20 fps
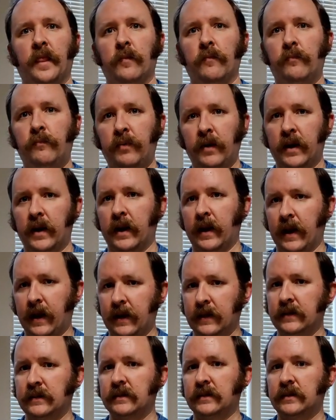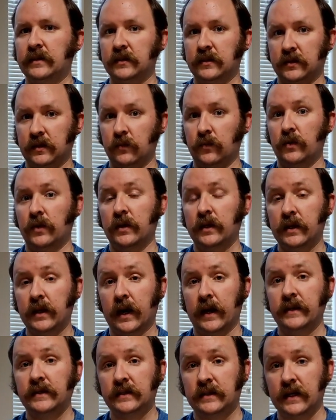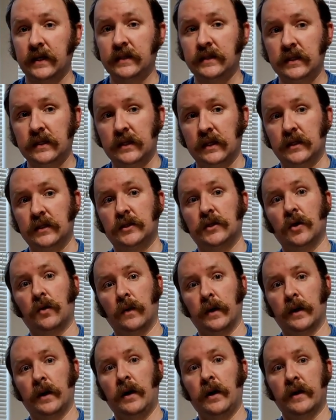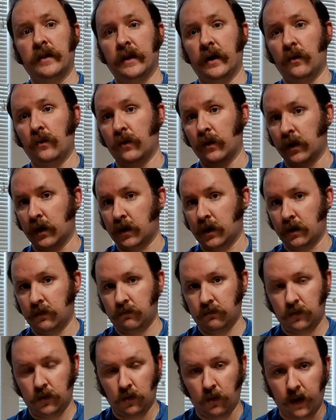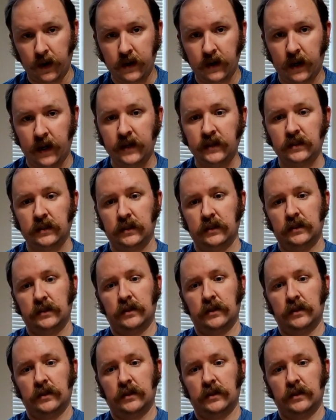but it has some really nice, tasty things going on that work quite nicely.